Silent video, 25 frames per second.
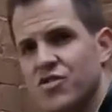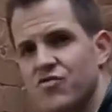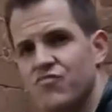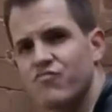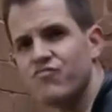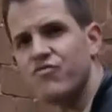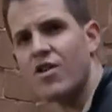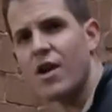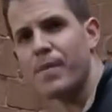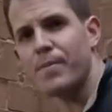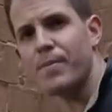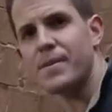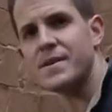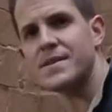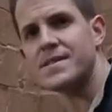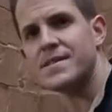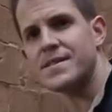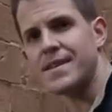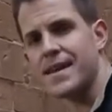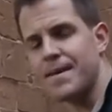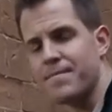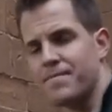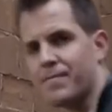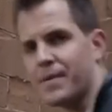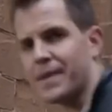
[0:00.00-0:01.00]
just rubber
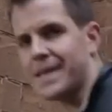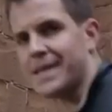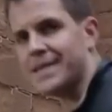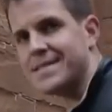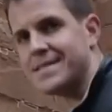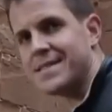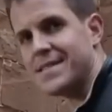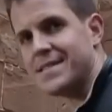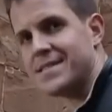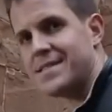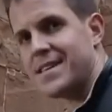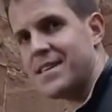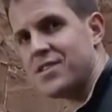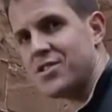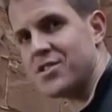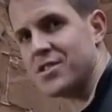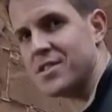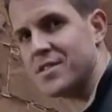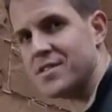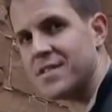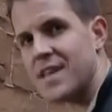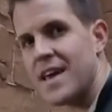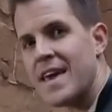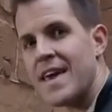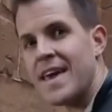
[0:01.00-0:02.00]
stamping his
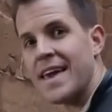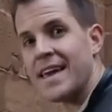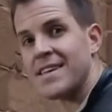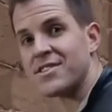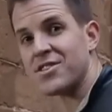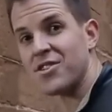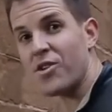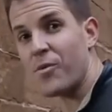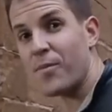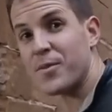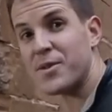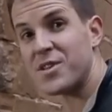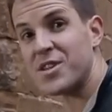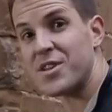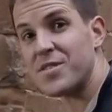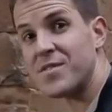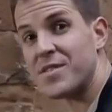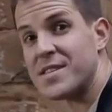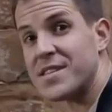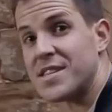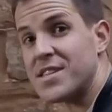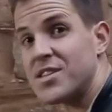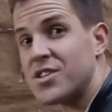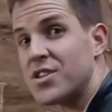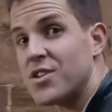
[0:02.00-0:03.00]
decisions. It's an
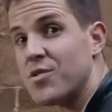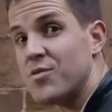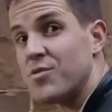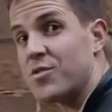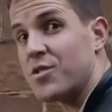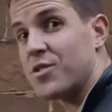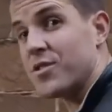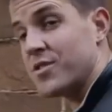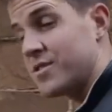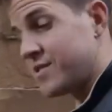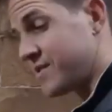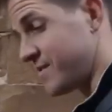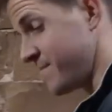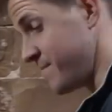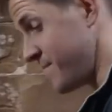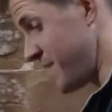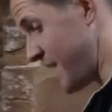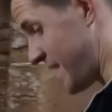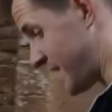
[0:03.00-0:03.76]
opportunity too good to